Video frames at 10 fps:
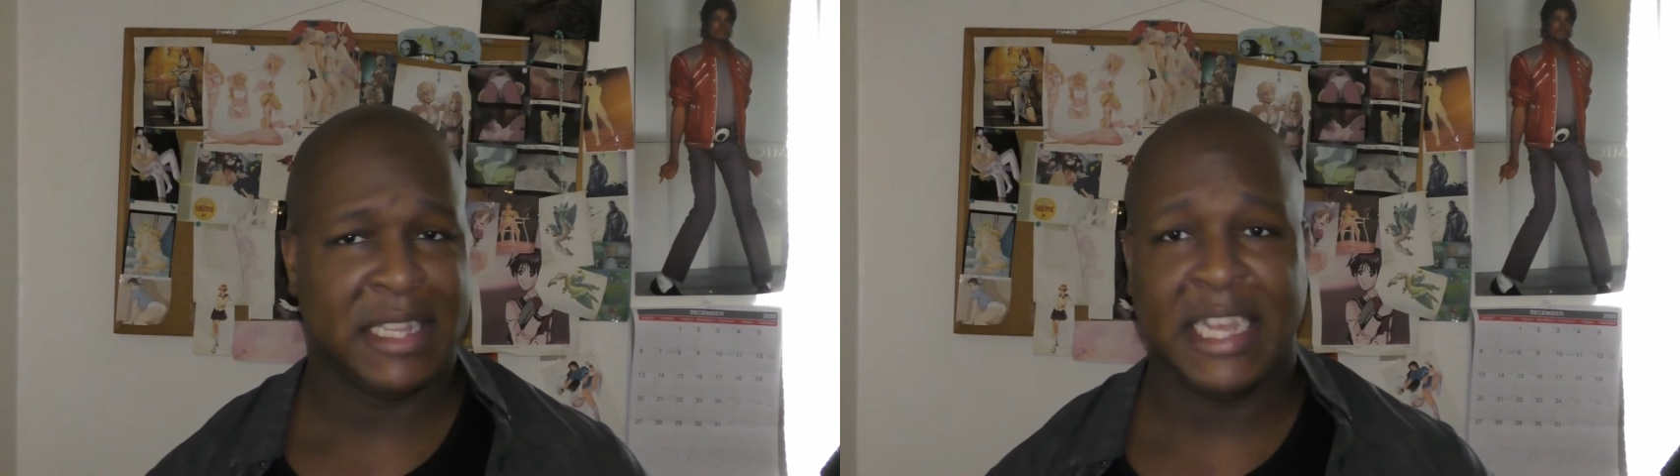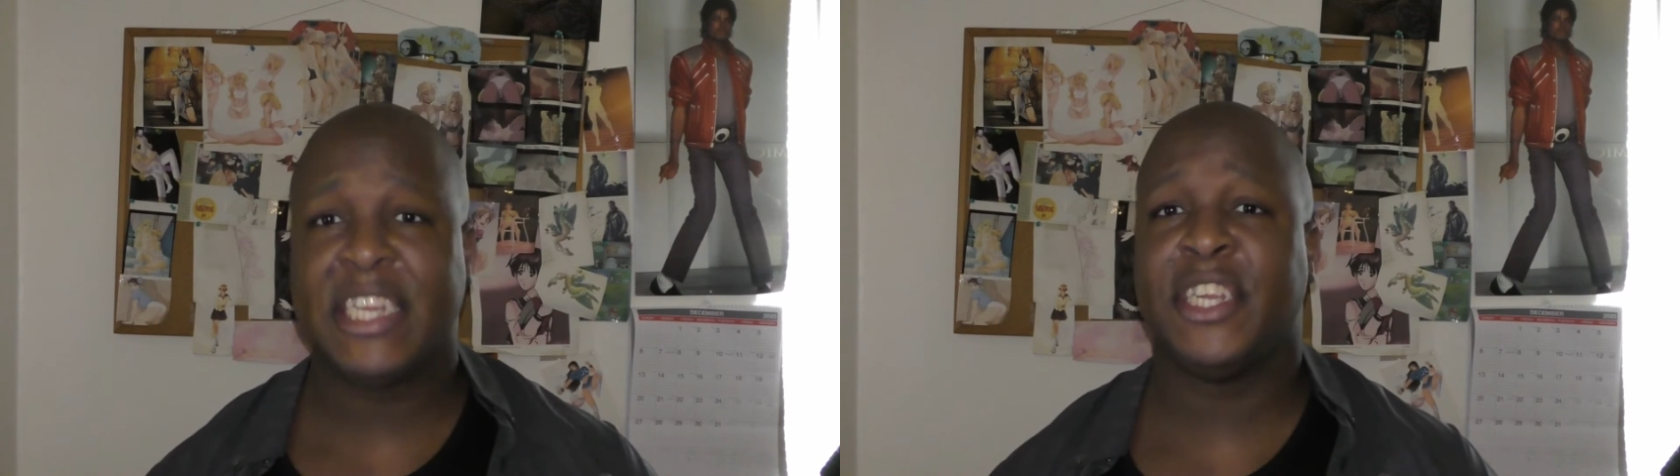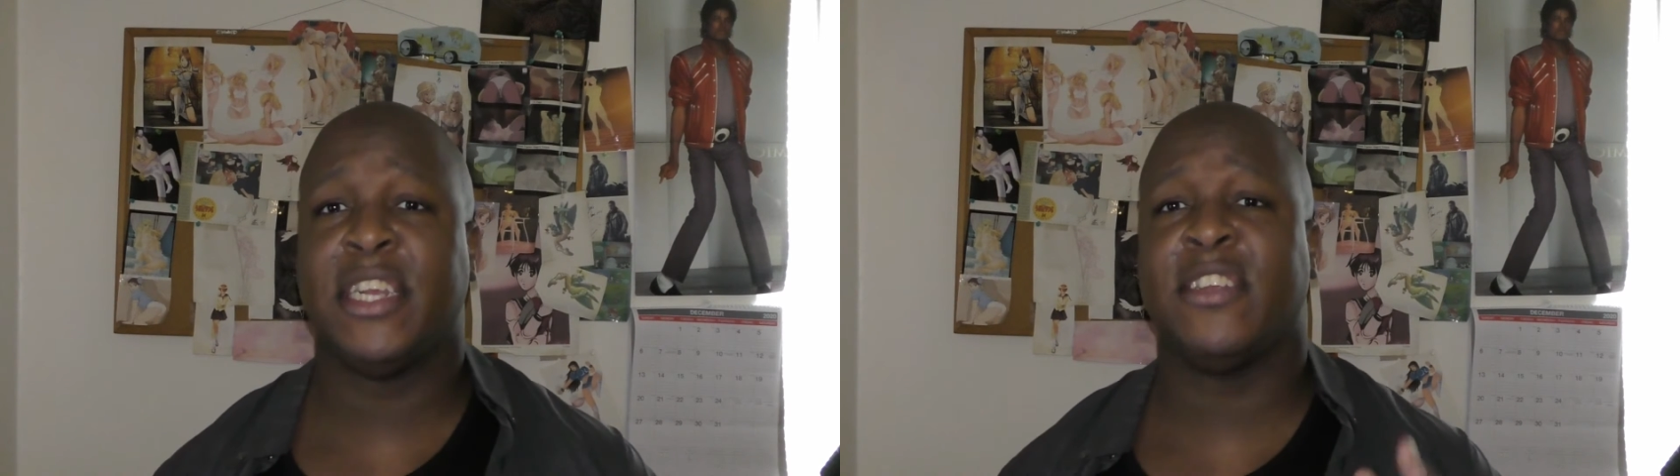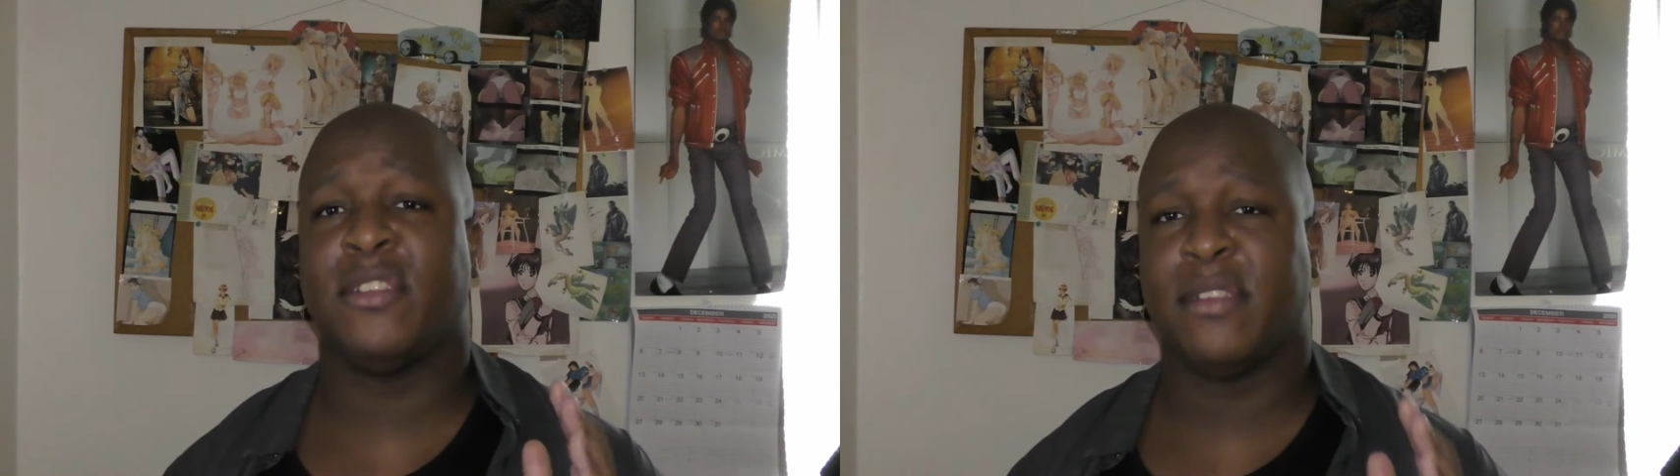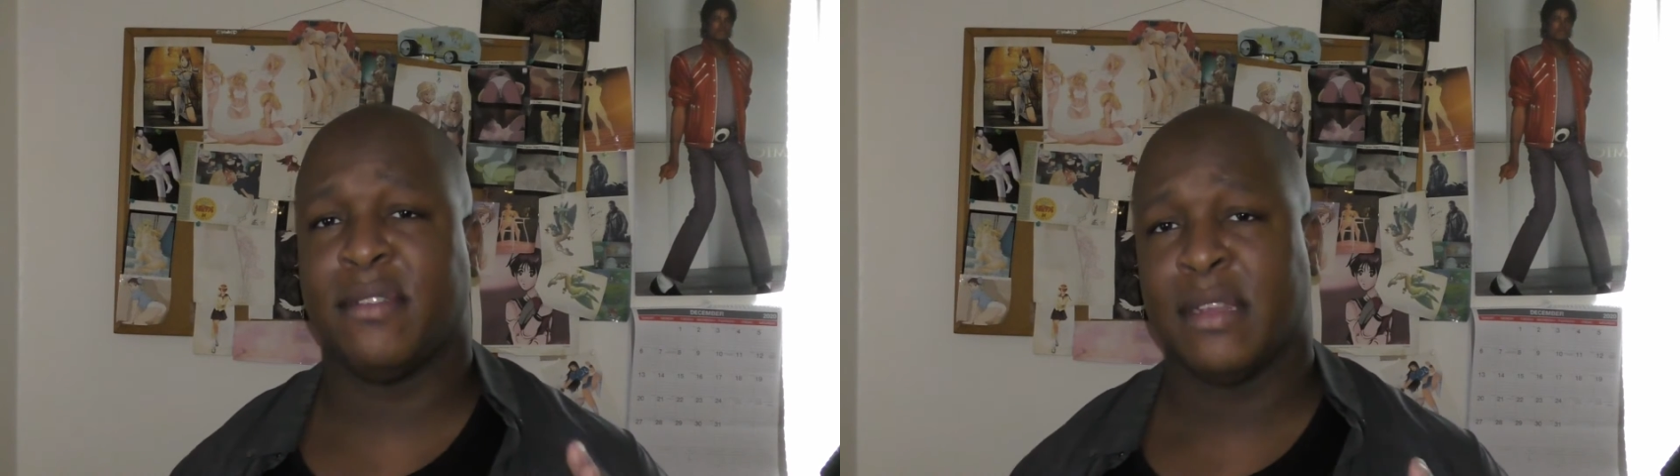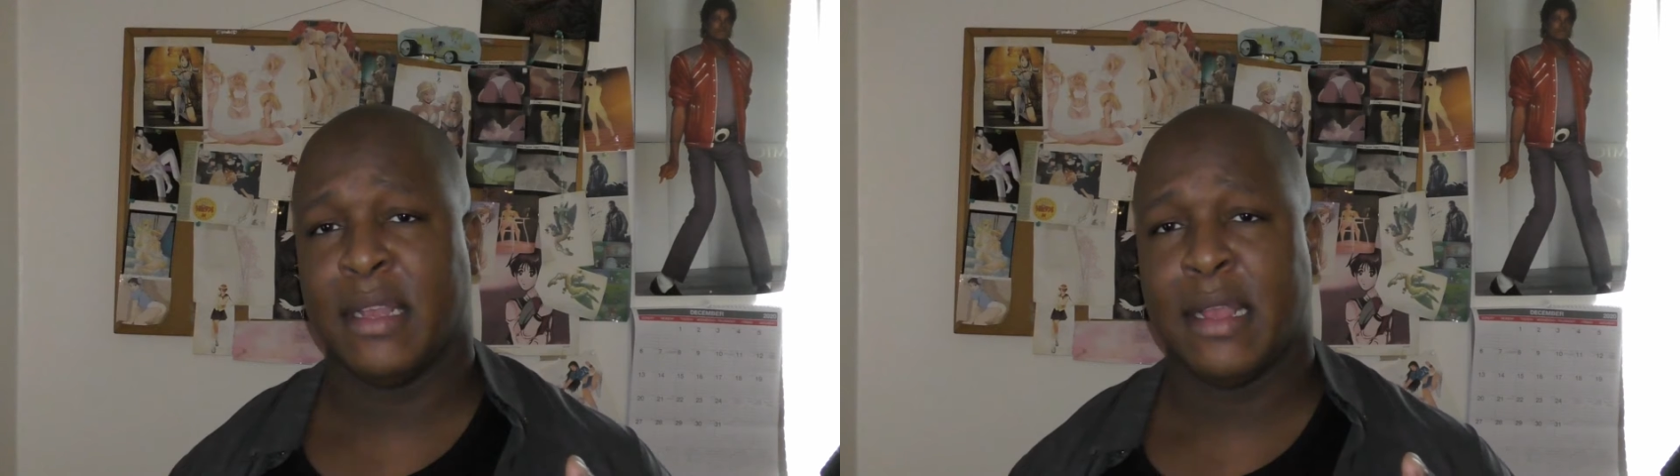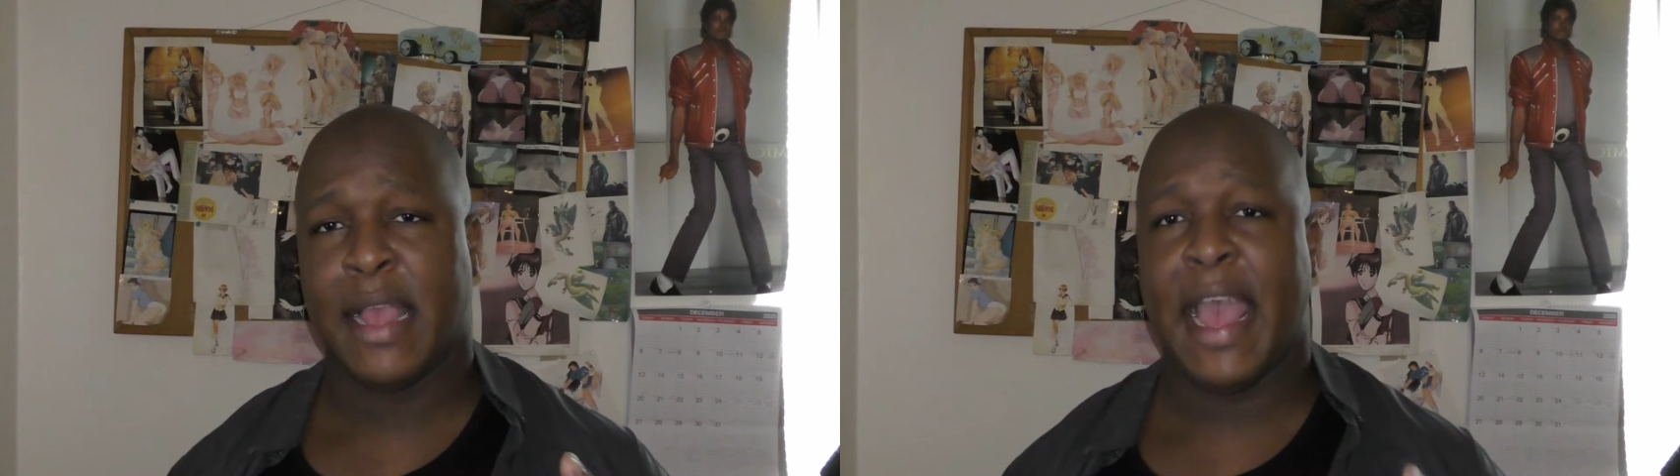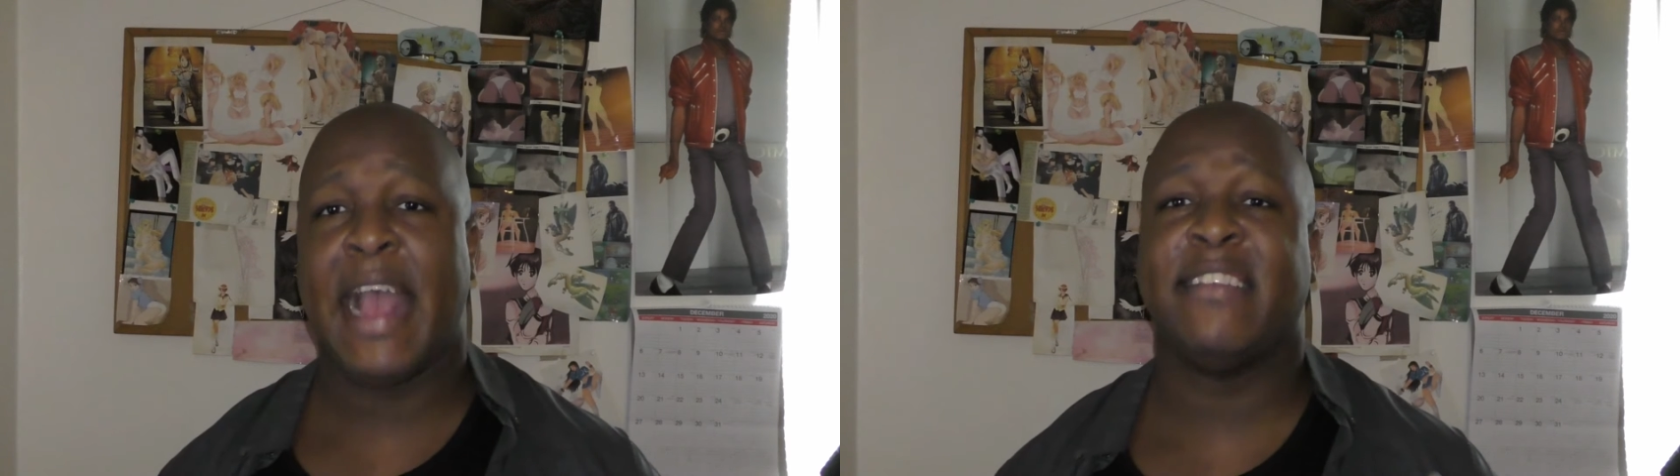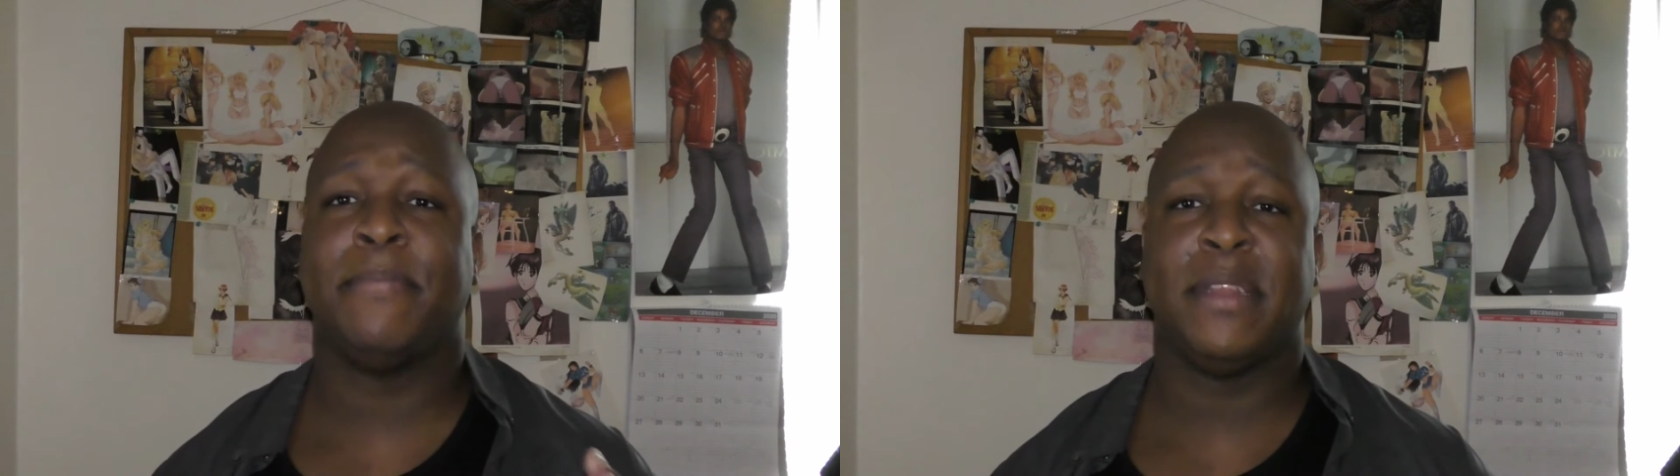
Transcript: This year has